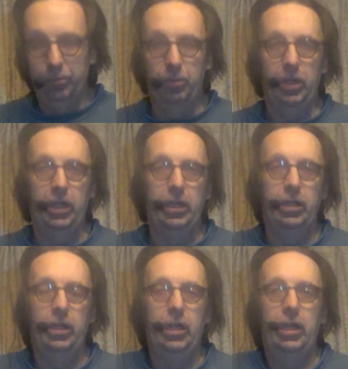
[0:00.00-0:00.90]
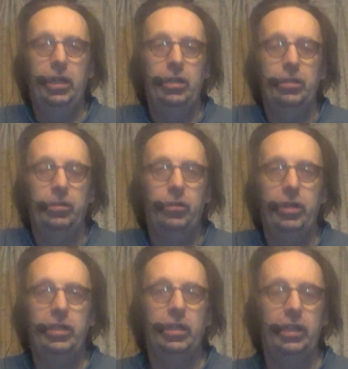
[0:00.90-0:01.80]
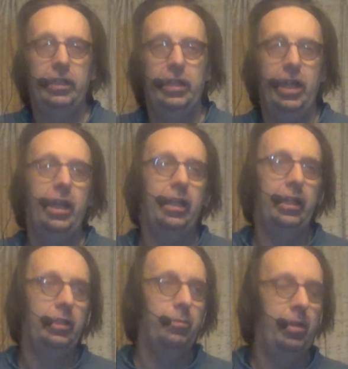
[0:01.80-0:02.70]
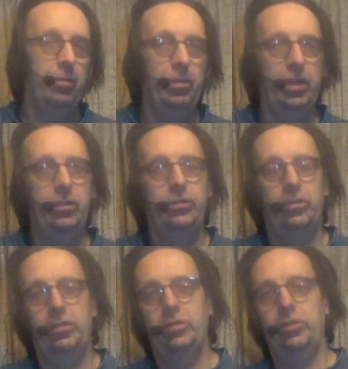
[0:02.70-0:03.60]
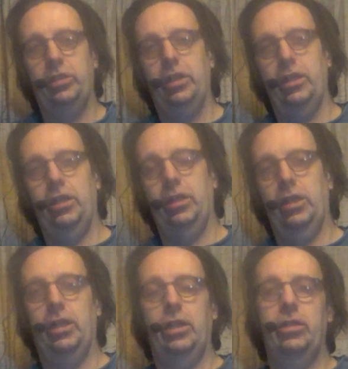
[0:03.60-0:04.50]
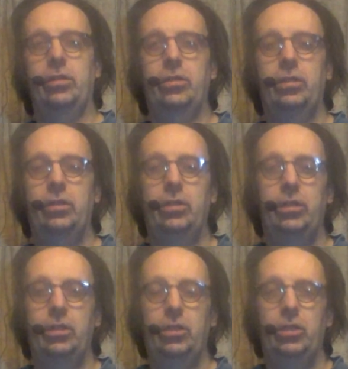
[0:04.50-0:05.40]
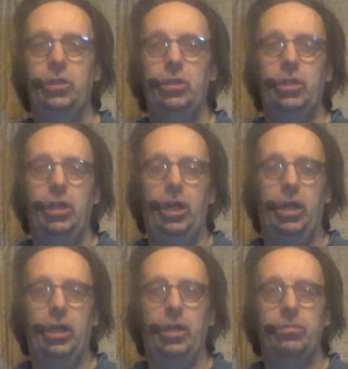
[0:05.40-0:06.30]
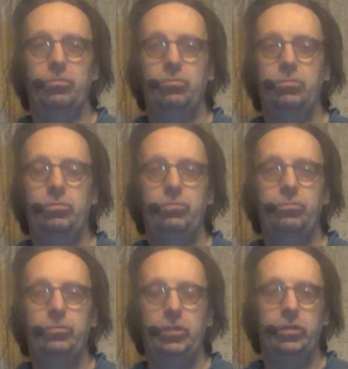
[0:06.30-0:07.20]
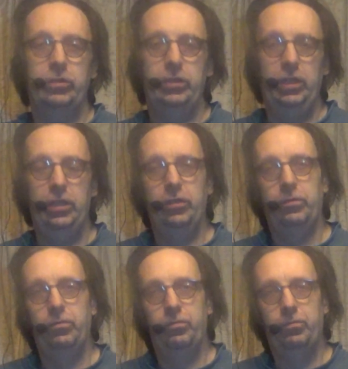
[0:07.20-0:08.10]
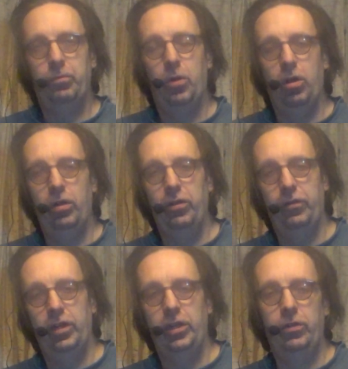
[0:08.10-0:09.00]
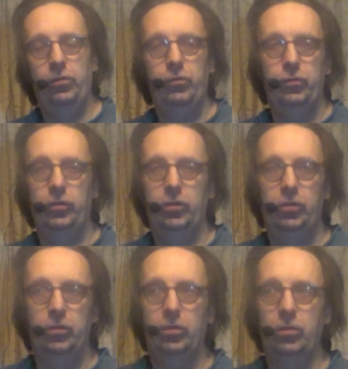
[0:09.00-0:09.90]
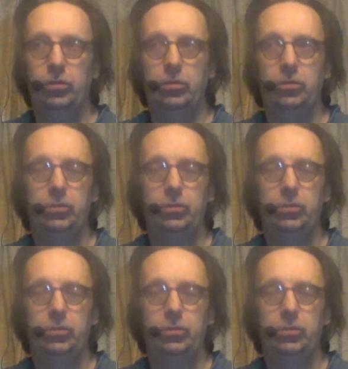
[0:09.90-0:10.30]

but uh, go ahead and click that. Click the bell button so that you get it and um, you'll see this part of the video for,